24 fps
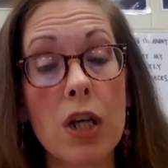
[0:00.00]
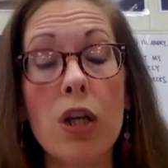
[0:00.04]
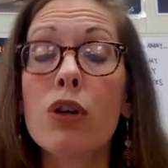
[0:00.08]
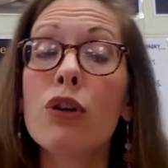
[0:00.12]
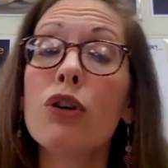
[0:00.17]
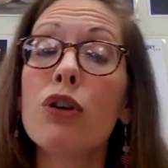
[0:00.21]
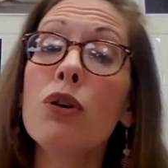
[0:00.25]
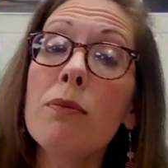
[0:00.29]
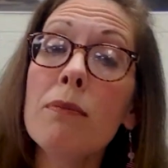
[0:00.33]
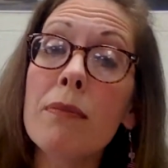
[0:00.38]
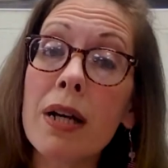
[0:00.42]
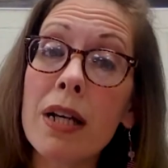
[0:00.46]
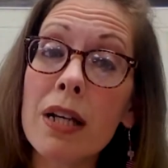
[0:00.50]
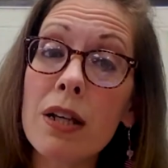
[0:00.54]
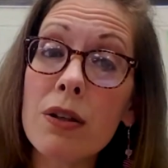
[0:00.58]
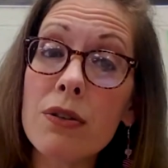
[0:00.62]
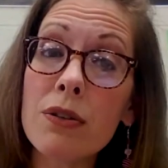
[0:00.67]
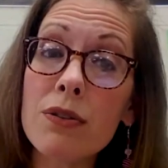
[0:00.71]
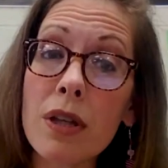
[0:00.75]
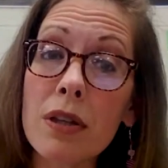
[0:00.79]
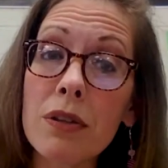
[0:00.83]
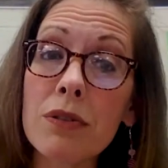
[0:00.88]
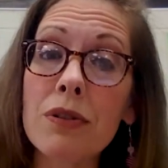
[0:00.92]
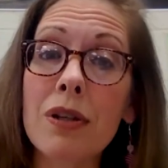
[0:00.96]
You might
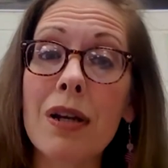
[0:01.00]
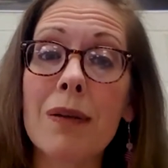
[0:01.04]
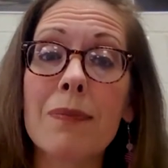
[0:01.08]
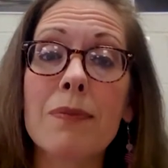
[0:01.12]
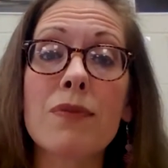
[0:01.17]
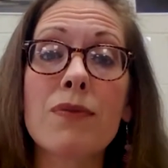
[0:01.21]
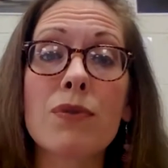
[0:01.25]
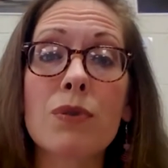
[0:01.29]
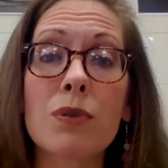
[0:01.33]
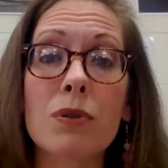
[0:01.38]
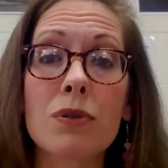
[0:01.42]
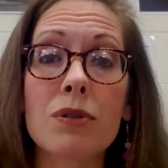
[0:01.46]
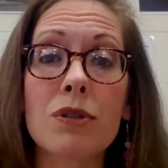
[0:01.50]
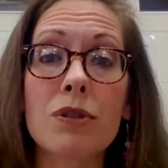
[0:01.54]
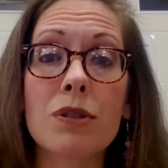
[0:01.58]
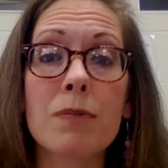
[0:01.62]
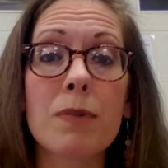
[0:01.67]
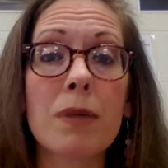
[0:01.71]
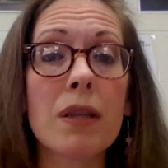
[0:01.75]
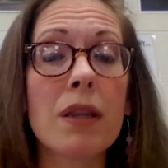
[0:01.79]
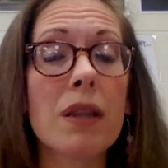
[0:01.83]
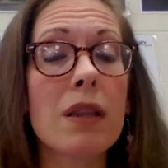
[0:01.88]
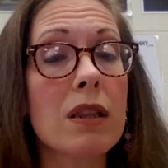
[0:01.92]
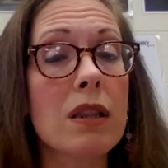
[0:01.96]
use other types of sources,
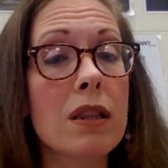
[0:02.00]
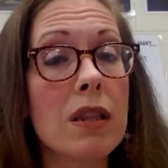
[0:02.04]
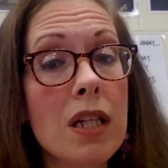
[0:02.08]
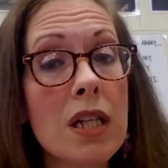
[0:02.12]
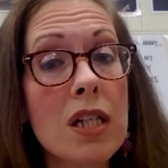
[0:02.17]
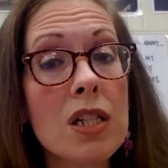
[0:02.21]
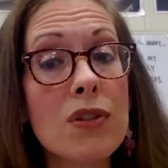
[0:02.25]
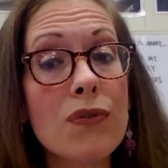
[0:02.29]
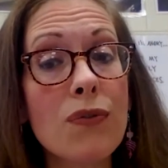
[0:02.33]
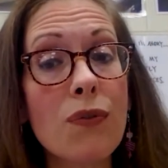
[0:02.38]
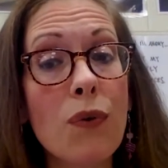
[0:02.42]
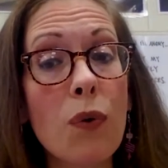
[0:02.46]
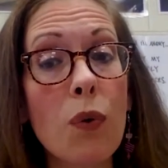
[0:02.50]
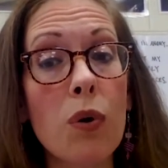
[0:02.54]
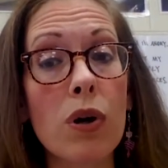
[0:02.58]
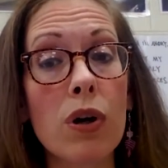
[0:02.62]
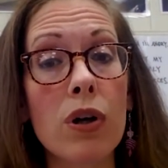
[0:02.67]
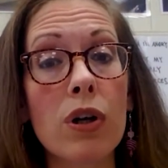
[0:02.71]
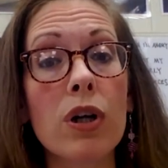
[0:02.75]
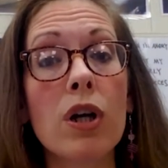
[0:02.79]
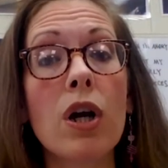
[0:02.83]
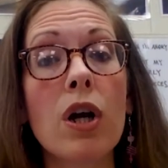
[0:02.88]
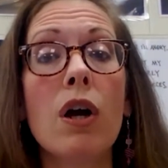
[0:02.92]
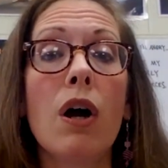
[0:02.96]
but these
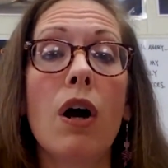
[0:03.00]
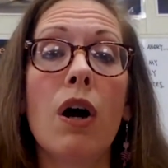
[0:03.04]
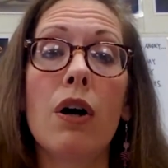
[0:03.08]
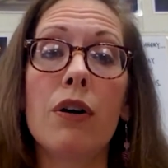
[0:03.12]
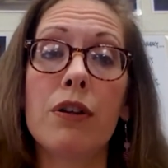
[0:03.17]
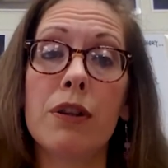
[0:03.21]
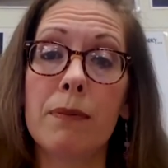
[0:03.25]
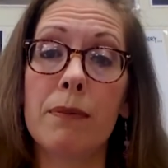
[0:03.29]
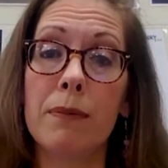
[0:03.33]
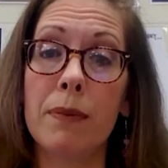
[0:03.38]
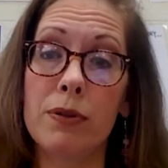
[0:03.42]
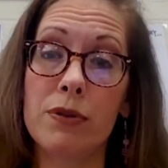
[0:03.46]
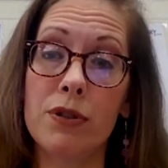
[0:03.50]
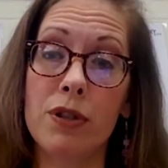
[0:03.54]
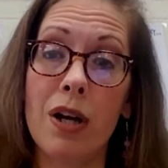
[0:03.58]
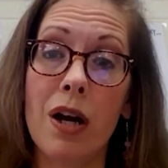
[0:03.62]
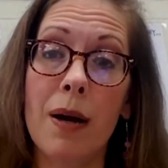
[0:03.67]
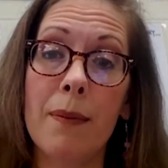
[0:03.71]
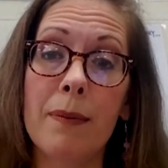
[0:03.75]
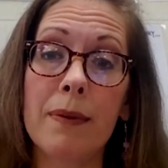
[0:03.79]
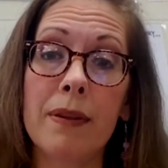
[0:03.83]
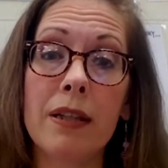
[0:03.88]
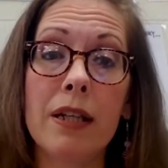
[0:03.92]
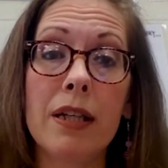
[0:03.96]
4 are the most
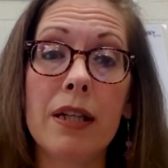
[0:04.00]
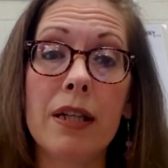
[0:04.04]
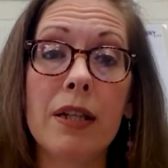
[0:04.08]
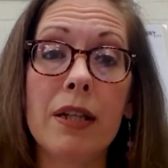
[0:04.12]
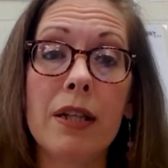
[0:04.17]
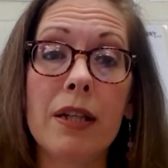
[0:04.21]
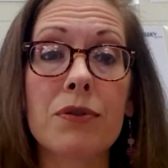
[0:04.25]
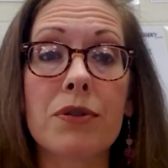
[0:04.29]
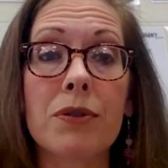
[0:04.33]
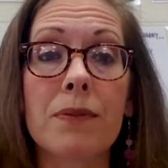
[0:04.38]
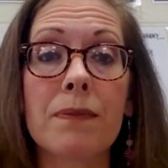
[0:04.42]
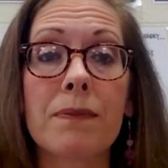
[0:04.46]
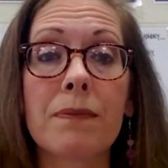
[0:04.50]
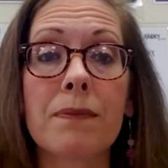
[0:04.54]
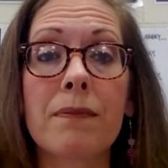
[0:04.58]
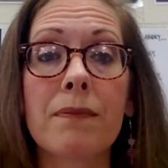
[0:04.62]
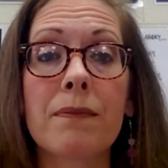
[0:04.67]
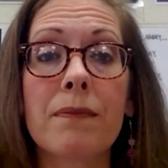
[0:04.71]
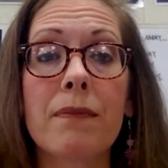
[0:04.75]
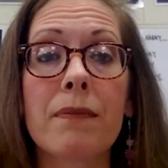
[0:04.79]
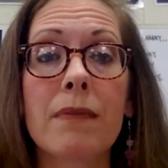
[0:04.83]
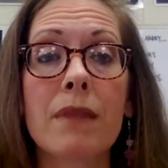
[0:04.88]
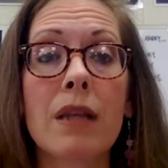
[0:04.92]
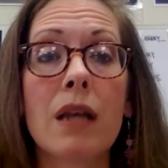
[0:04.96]
commonly used.
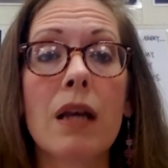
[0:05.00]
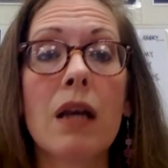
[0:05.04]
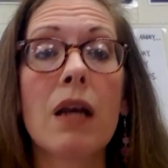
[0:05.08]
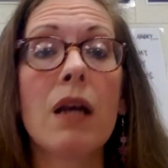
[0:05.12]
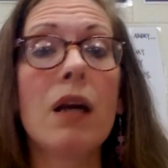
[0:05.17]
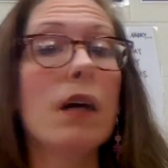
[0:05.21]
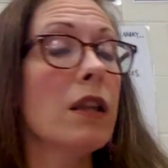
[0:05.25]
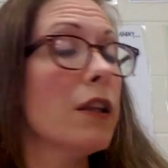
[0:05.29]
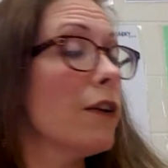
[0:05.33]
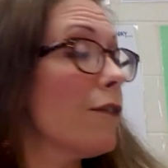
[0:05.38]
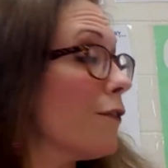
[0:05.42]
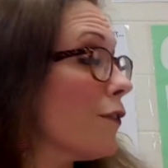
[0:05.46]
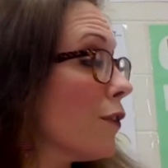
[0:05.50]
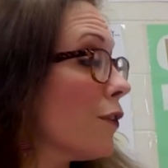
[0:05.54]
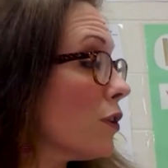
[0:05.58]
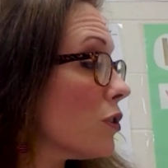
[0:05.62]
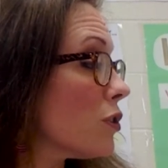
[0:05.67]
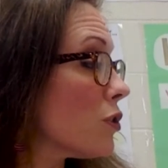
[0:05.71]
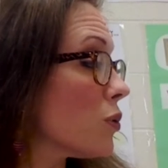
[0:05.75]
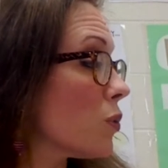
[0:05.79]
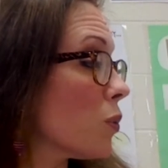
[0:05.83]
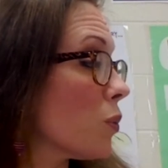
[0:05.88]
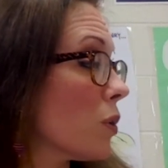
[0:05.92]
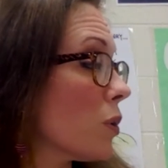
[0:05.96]
The
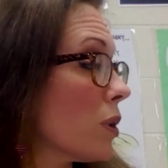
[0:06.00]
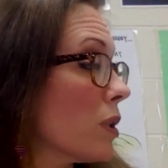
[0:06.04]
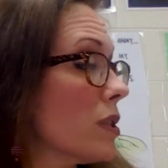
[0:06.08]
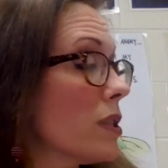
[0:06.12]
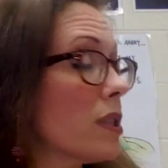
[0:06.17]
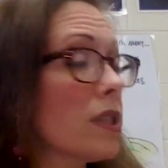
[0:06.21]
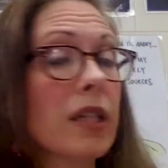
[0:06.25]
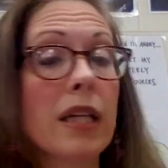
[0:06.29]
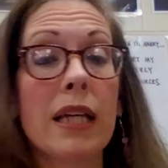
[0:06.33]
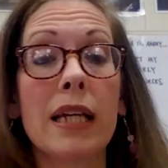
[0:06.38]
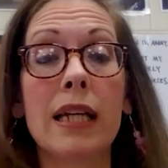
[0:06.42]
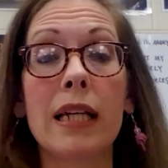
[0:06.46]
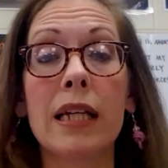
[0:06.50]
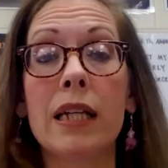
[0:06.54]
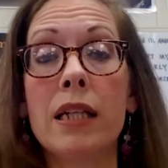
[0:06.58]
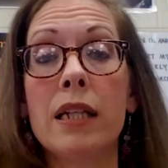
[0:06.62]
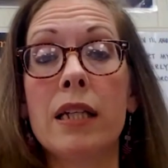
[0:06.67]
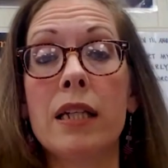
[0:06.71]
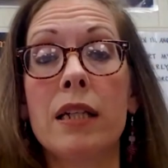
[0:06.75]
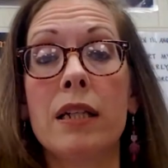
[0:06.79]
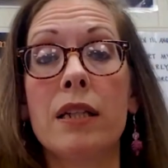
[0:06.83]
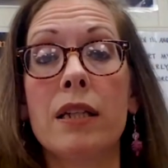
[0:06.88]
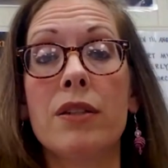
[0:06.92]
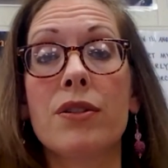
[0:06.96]
first source
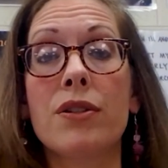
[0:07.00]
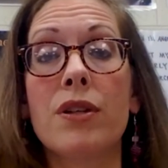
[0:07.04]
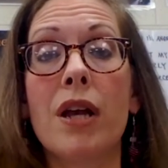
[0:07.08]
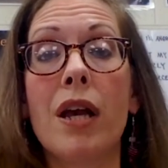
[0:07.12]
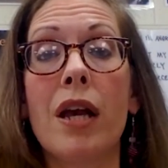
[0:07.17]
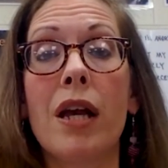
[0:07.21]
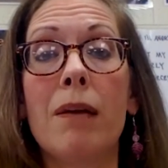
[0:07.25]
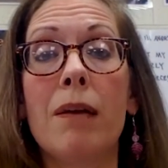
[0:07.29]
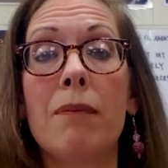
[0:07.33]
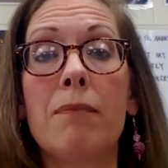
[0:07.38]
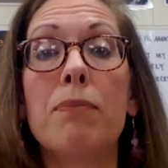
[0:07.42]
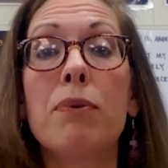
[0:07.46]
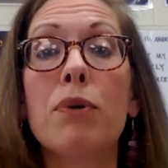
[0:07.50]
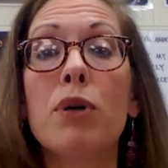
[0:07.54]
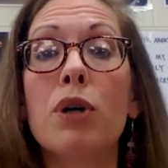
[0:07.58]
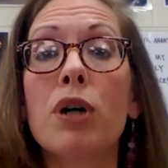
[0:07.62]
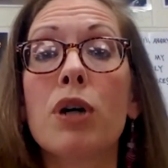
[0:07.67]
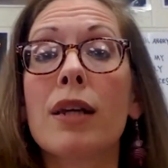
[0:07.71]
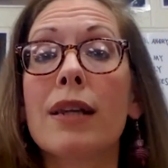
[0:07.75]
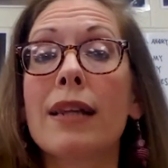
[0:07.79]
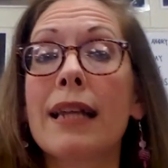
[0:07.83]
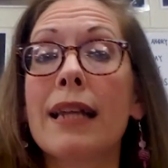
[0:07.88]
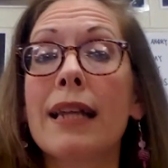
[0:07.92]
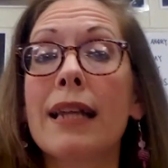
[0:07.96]
is a
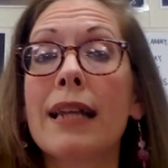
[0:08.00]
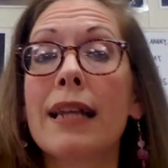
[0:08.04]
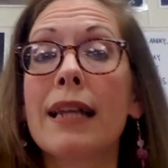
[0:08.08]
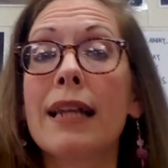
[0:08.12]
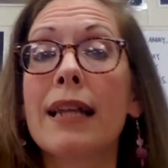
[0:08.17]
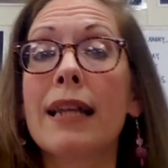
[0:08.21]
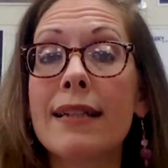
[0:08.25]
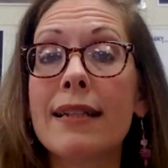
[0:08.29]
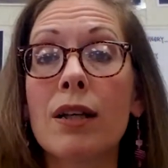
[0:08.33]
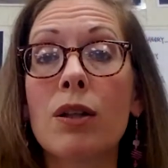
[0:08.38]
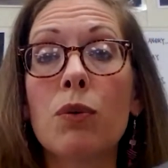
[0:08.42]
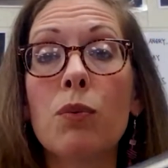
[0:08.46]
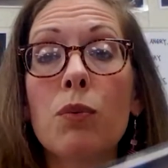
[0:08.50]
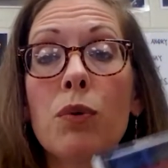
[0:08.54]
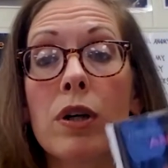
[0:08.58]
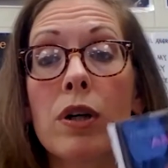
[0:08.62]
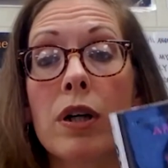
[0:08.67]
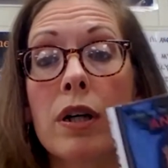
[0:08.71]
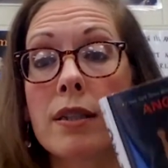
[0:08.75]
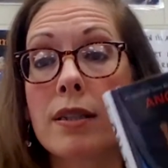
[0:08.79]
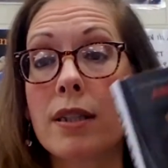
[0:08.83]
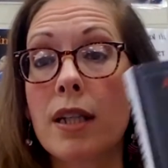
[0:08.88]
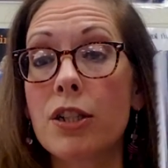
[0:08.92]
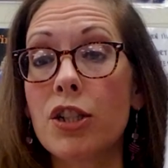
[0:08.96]
book that is a single
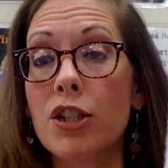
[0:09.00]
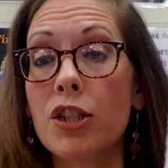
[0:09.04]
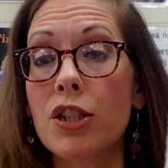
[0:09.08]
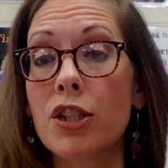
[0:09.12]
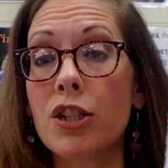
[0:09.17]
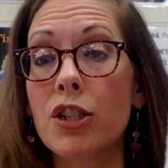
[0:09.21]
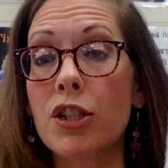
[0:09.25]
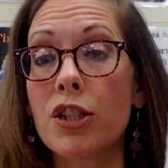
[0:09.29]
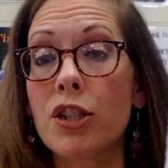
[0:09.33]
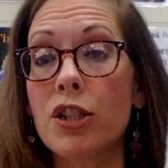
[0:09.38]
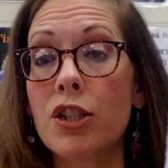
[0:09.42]
work, such as